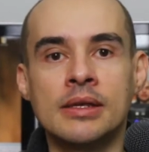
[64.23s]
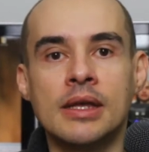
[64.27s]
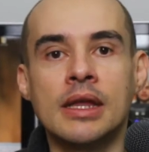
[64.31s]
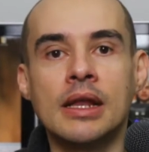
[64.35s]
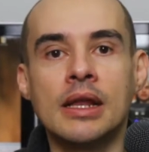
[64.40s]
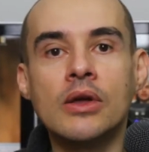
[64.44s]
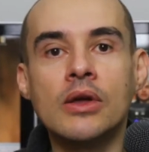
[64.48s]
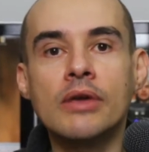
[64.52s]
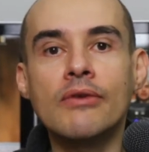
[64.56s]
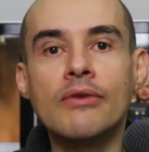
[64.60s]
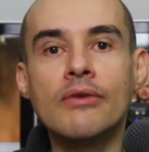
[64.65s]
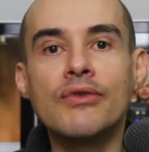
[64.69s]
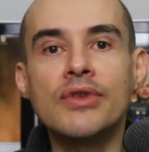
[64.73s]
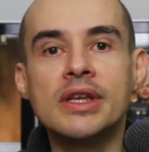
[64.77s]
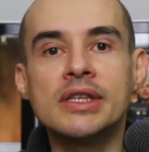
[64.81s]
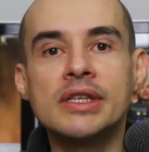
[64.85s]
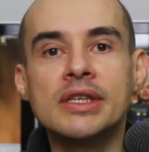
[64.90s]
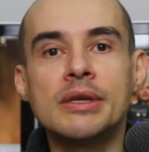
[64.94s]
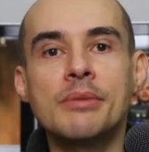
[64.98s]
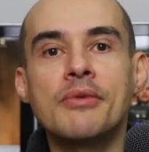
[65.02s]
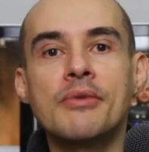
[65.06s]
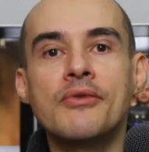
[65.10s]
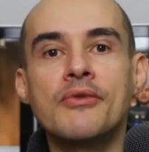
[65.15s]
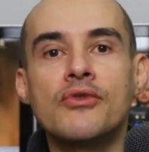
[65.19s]
And I'll give you an
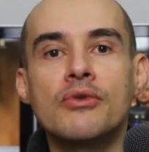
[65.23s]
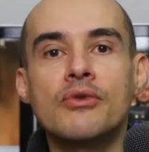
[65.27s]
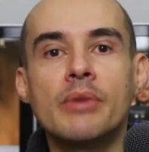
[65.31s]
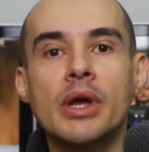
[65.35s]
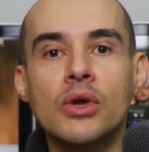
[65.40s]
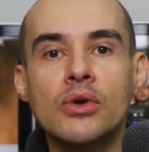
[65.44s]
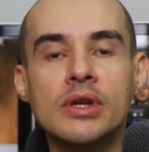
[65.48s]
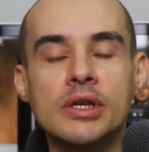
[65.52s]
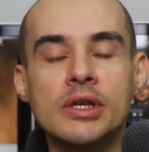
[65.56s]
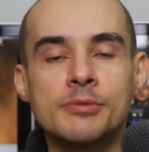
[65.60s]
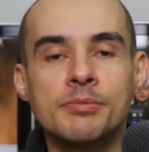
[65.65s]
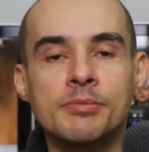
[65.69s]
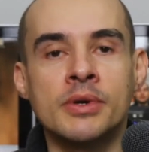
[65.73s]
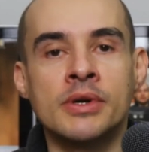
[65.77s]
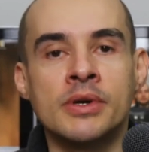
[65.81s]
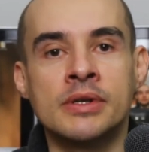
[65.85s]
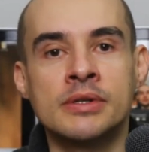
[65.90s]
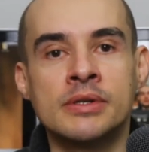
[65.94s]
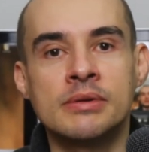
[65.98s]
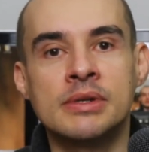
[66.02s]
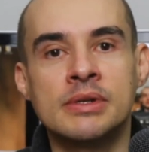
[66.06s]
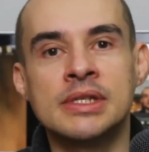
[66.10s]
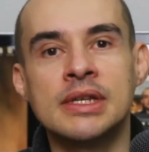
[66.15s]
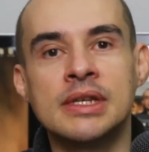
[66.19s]
example from my own
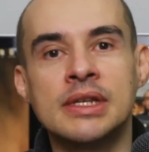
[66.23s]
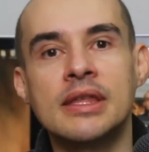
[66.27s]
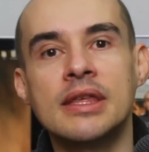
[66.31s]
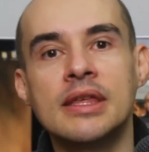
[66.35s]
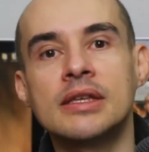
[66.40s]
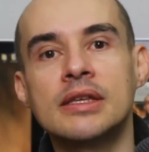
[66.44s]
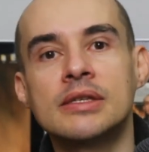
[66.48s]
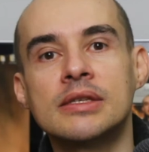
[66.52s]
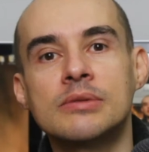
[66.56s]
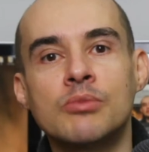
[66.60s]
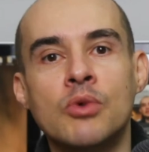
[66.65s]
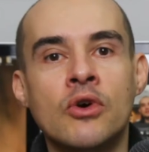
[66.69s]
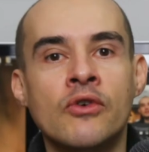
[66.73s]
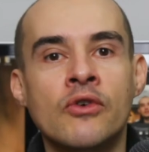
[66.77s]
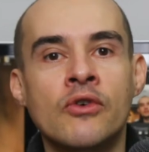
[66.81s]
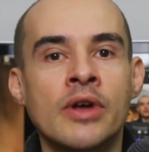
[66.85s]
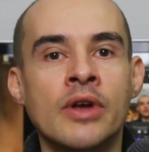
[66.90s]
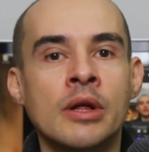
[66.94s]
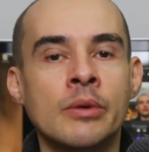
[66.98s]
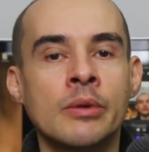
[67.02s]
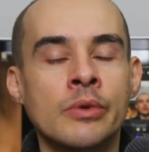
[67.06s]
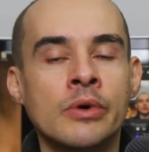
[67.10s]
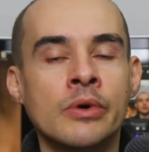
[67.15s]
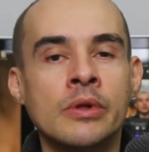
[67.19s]
experience, because I think it's more
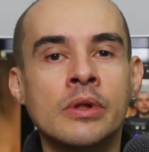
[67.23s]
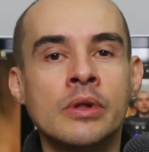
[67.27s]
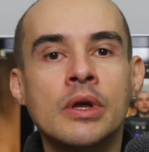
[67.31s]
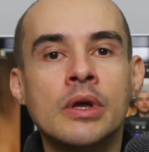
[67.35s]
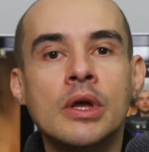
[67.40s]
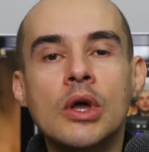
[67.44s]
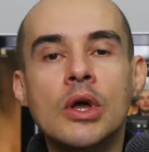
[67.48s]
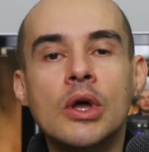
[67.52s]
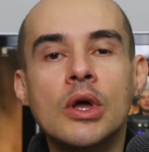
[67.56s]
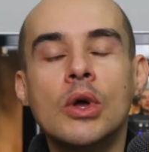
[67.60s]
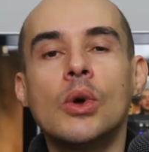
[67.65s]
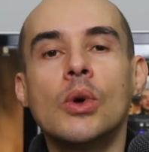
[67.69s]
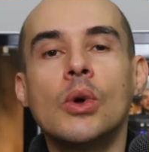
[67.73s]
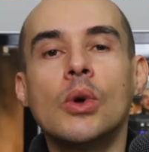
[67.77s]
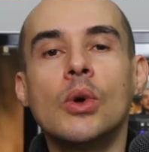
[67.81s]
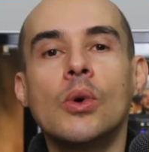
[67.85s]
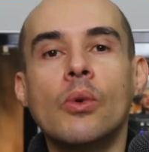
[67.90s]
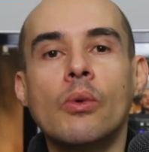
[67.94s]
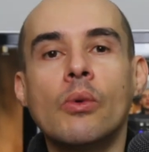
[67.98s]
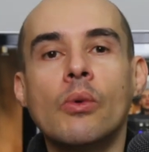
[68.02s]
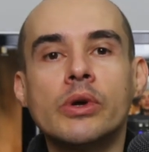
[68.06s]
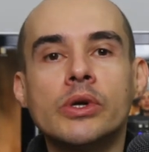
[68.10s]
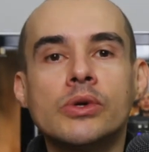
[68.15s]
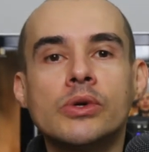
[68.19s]
valuable
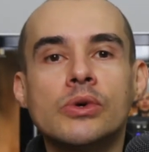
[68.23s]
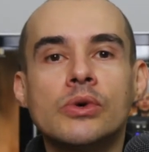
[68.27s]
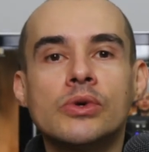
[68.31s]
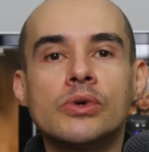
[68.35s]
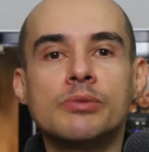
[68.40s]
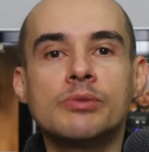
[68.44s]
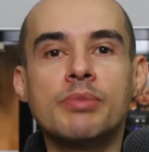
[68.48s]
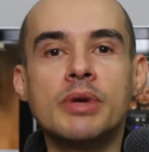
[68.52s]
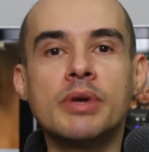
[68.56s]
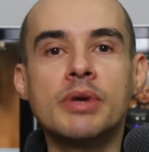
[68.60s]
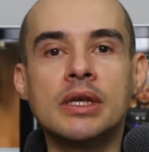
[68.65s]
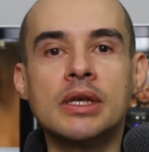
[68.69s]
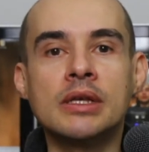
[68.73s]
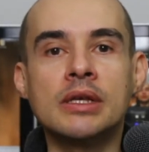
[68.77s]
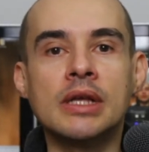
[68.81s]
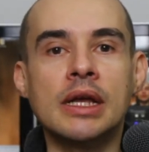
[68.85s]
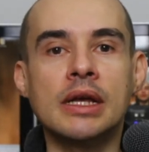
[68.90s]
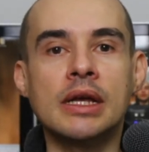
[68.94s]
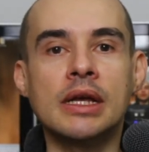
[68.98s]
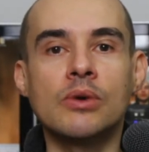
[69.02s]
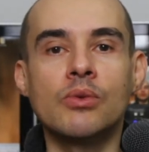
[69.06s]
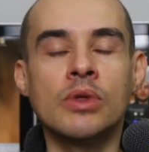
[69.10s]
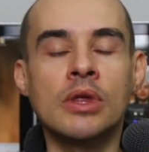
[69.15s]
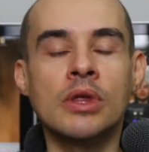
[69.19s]
when you're speaking
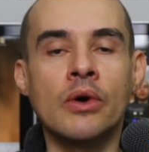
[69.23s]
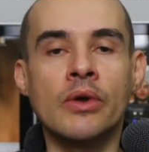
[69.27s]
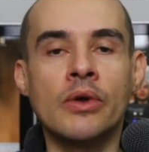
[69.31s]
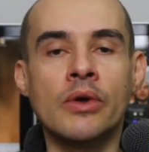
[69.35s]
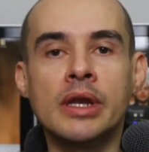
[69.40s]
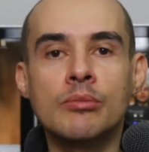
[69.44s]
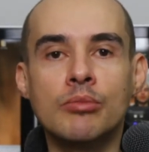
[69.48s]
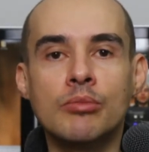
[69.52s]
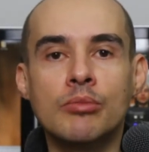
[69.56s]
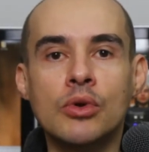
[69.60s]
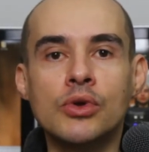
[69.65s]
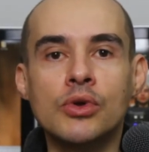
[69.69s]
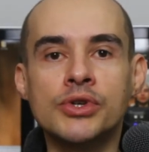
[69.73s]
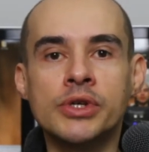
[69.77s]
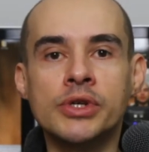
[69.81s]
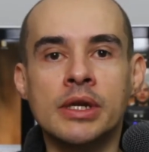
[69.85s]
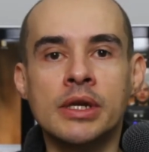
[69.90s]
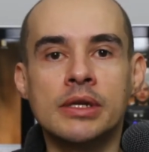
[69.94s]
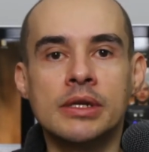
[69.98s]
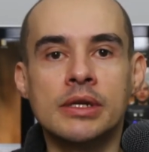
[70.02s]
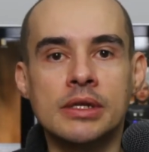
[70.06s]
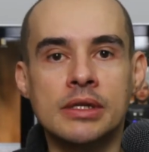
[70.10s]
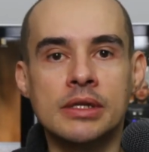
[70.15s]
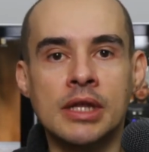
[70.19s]
like without any
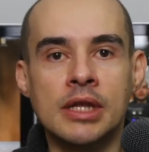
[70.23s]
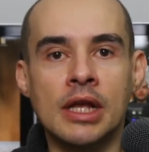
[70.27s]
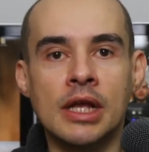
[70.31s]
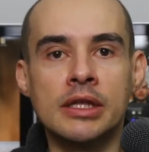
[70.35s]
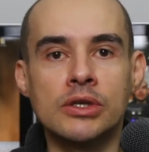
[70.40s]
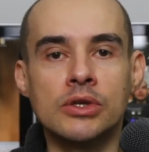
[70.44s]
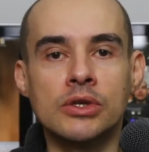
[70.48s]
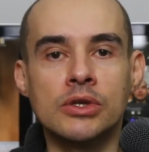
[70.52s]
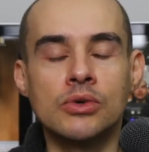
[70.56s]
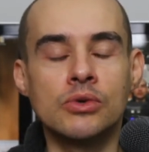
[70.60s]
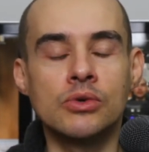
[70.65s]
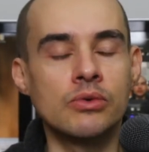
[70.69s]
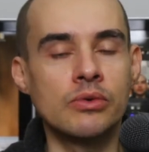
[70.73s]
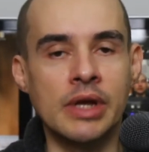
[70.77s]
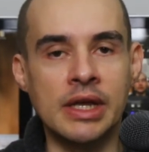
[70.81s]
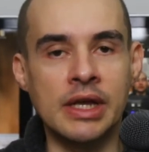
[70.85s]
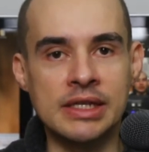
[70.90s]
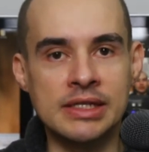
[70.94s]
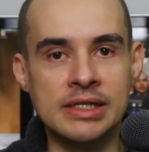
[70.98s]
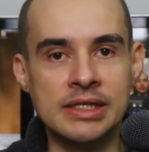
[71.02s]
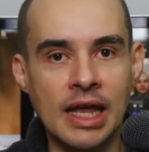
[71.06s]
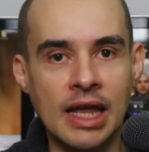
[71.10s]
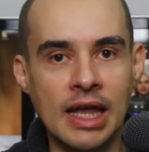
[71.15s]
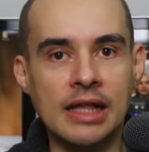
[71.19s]
bullshit, telling you
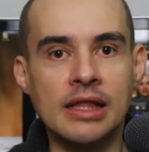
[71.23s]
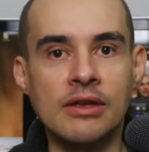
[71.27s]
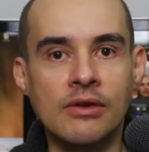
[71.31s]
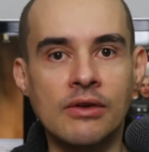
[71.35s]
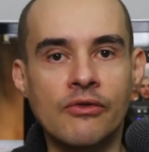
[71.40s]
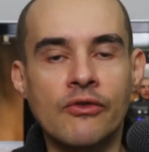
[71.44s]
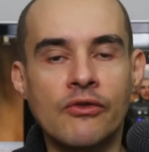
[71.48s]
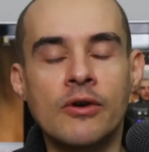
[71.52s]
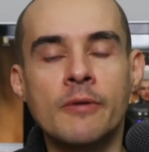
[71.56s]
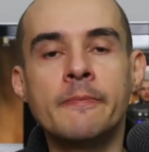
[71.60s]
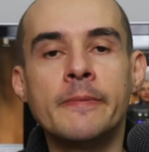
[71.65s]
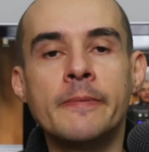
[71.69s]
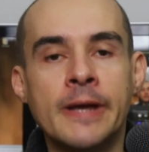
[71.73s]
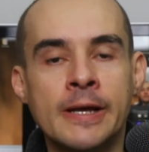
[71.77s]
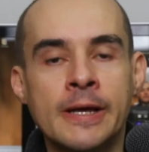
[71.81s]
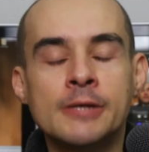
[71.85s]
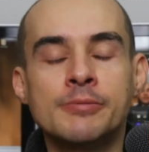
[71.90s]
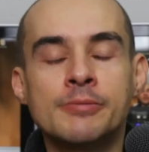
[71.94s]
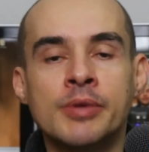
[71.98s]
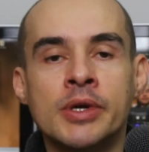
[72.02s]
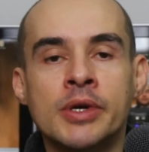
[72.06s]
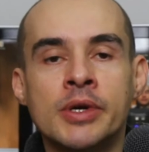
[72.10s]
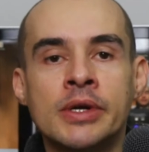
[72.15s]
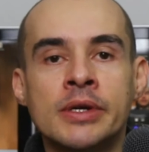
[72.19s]
exactly from
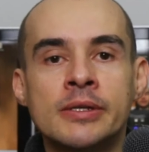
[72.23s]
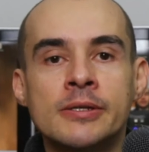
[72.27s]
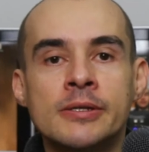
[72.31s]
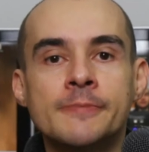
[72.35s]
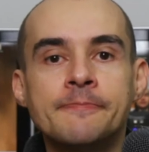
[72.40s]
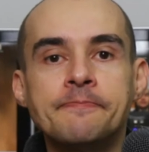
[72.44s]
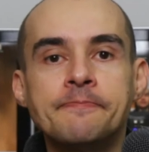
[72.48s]
experience.